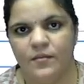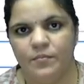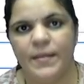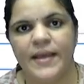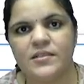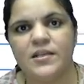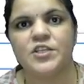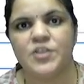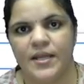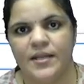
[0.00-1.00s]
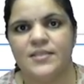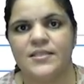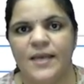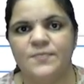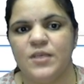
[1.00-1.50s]
\n,
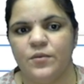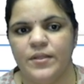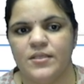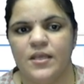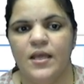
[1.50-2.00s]
escape sequence.